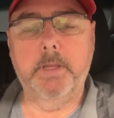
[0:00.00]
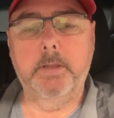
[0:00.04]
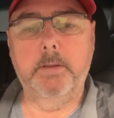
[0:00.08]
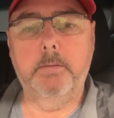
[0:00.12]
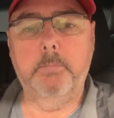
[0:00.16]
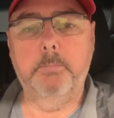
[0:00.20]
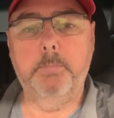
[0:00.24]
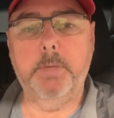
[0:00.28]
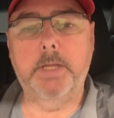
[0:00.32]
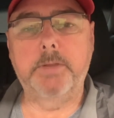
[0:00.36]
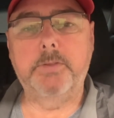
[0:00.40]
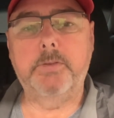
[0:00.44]

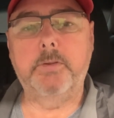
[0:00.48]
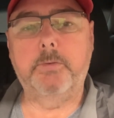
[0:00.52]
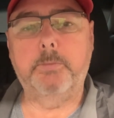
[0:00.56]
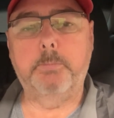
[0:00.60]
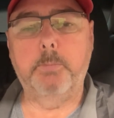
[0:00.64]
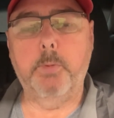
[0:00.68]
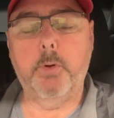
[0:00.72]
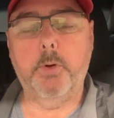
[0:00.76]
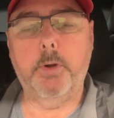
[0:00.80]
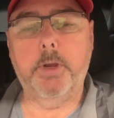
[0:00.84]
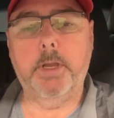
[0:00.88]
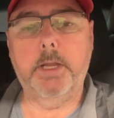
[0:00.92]
But this
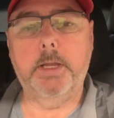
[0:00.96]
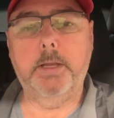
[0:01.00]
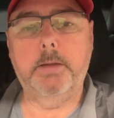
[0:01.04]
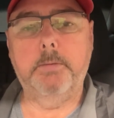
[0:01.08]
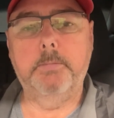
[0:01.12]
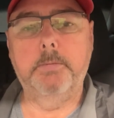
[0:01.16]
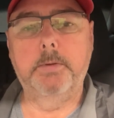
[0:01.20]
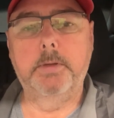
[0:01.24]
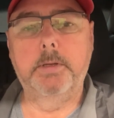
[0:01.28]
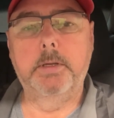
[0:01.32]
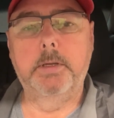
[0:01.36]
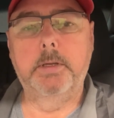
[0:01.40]
morning,
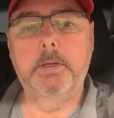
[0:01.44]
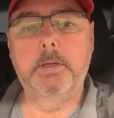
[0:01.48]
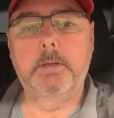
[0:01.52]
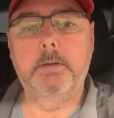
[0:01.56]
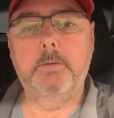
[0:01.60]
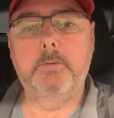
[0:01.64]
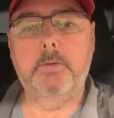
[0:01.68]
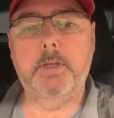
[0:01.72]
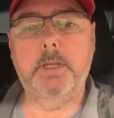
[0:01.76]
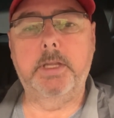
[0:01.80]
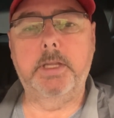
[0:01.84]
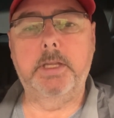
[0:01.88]

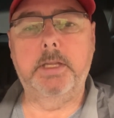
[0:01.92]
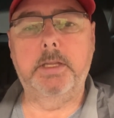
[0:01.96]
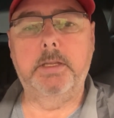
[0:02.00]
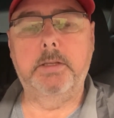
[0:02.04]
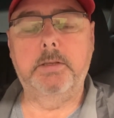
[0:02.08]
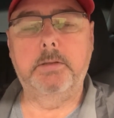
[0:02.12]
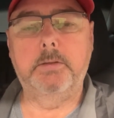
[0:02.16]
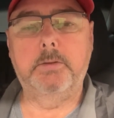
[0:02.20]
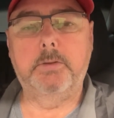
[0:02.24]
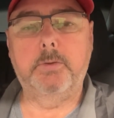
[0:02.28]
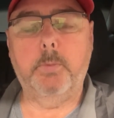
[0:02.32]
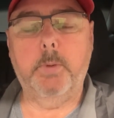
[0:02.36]
the
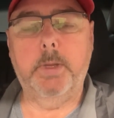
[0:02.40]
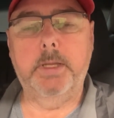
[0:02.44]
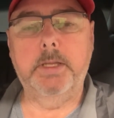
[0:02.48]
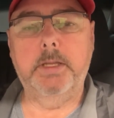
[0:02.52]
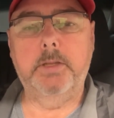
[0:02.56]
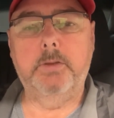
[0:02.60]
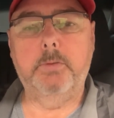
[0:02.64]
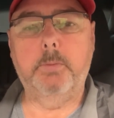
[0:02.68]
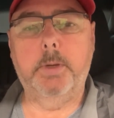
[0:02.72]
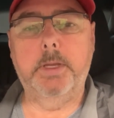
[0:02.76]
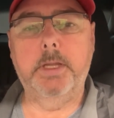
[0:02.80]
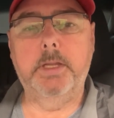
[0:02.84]

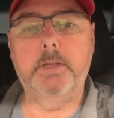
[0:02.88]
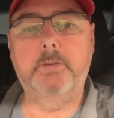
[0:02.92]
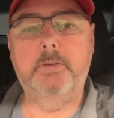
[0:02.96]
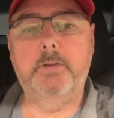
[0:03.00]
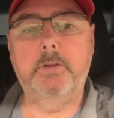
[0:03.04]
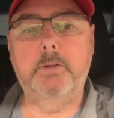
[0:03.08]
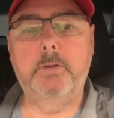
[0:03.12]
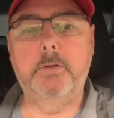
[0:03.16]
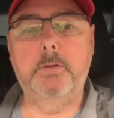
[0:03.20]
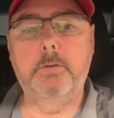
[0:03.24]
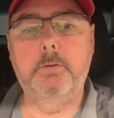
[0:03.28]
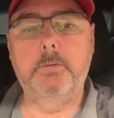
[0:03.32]

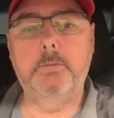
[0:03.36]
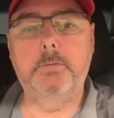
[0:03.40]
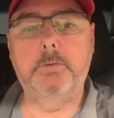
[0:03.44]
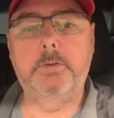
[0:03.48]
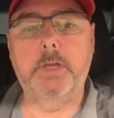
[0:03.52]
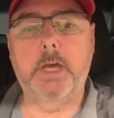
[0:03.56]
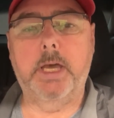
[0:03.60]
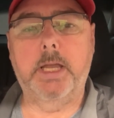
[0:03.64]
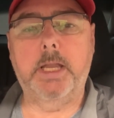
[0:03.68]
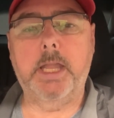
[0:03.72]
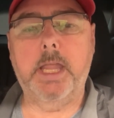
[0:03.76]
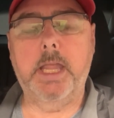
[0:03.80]

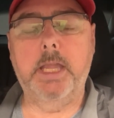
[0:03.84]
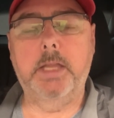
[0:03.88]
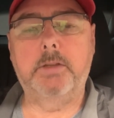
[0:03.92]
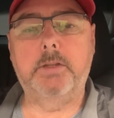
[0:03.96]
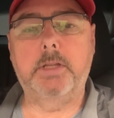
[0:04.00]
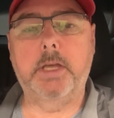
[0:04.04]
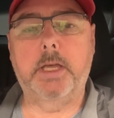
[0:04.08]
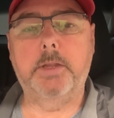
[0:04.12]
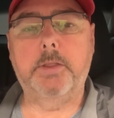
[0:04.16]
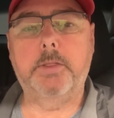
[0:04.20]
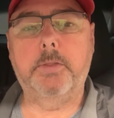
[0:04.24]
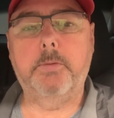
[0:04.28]

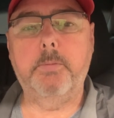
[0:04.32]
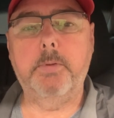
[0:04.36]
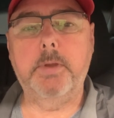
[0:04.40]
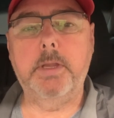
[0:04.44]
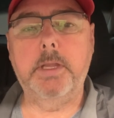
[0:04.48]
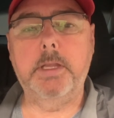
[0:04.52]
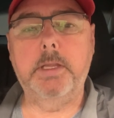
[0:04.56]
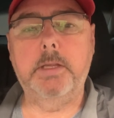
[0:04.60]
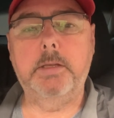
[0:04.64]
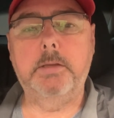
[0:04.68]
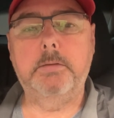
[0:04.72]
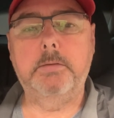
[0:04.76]

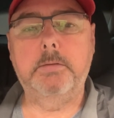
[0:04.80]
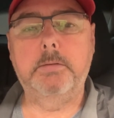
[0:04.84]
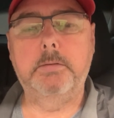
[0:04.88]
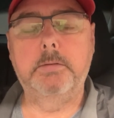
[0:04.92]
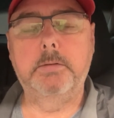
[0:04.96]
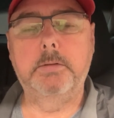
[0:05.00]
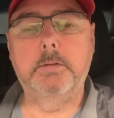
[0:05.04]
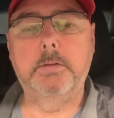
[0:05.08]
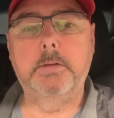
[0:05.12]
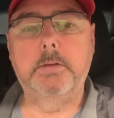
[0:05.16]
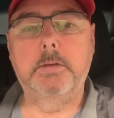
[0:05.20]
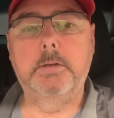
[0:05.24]
2022.8.3
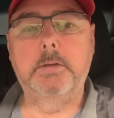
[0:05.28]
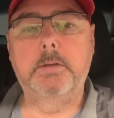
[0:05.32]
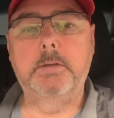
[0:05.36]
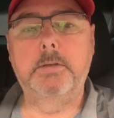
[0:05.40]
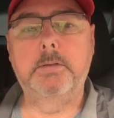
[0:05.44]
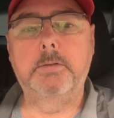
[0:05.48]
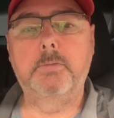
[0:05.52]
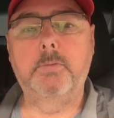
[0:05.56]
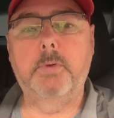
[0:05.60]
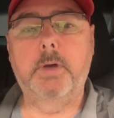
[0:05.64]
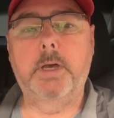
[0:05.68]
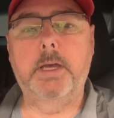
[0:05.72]

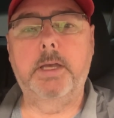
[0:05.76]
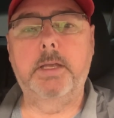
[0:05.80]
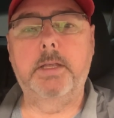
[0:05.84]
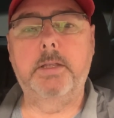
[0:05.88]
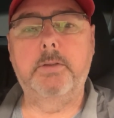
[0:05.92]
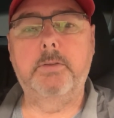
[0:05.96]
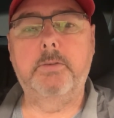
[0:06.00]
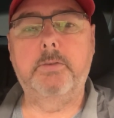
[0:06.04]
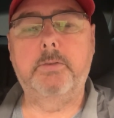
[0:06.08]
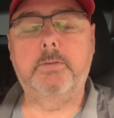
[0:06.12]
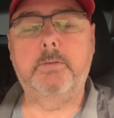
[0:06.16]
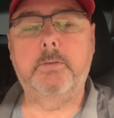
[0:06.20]

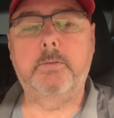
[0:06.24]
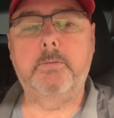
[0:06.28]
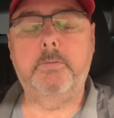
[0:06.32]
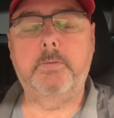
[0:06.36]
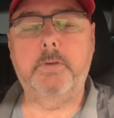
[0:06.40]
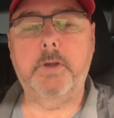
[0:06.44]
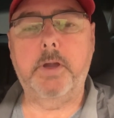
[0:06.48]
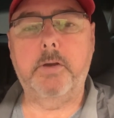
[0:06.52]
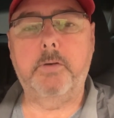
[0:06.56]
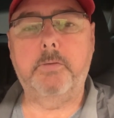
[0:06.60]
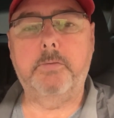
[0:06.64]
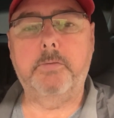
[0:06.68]
was
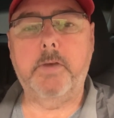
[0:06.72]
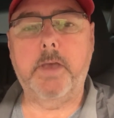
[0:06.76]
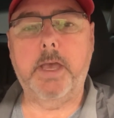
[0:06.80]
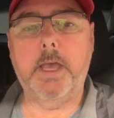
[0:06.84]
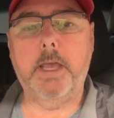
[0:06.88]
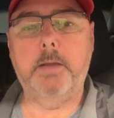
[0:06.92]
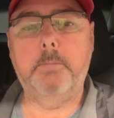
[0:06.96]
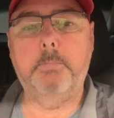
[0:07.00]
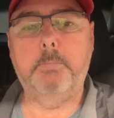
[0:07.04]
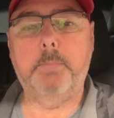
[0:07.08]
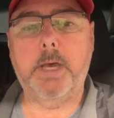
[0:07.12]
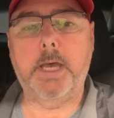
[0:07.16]

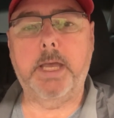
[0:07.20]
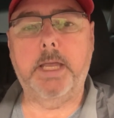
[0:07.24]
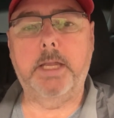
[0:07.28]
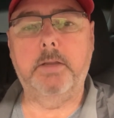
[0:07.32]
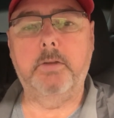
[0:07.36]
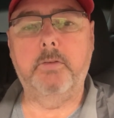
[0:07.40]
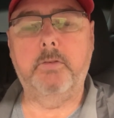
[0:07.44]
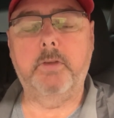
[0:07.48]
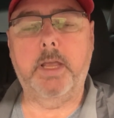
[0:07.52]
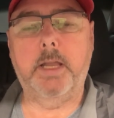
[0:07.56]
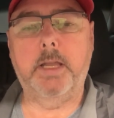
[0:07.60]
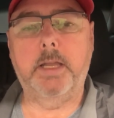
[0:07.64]
verified by
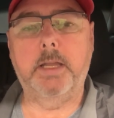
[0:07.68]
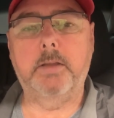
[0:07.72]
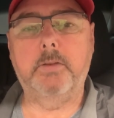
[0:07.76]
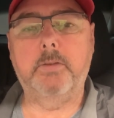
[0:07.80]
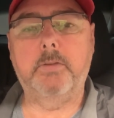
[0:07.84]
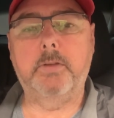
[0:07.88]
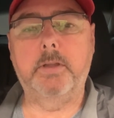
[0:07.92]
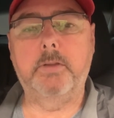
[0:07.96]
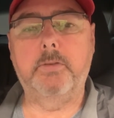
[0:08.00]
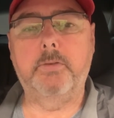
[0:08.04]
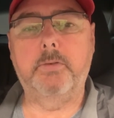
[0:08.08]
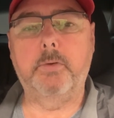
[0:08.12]

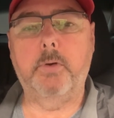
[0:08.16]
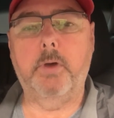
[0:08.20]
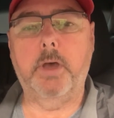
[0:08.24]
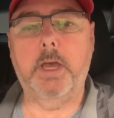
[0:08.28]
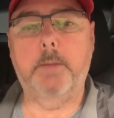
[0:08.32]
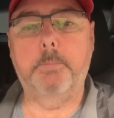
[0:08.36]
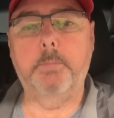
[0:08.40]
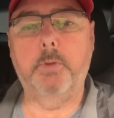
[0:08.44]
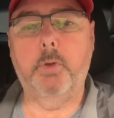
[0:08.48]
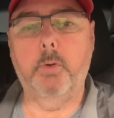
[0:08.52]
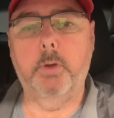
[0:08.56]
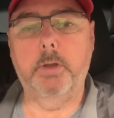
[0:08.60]
Ingenext, and so
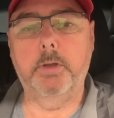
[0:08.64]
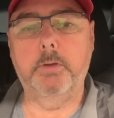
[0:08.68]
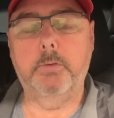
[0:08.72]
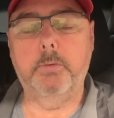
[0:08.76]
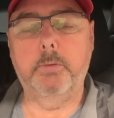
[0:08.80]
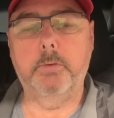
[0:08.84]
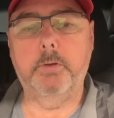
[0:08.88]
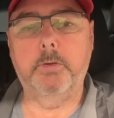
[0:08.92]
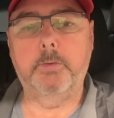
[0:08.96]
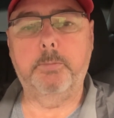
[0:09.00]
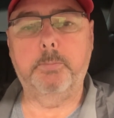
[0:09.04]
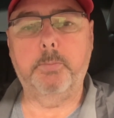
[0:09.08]
I'm going
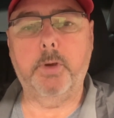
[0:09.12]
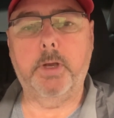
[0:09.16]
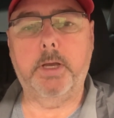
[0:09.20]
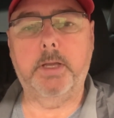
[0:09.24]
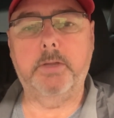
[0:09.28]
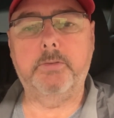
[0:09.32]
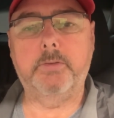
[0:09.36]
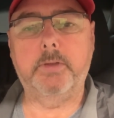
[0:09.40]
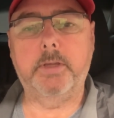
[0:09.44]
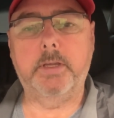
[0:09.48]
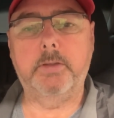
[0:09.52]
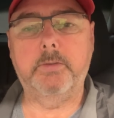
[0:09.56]
through this
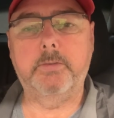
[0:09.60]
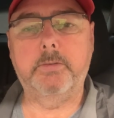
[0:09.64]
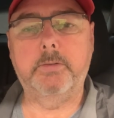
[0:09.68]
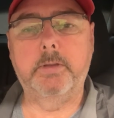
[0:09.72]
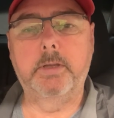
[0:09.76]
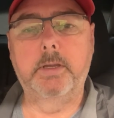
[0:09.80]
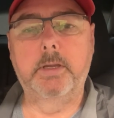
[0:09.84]
process.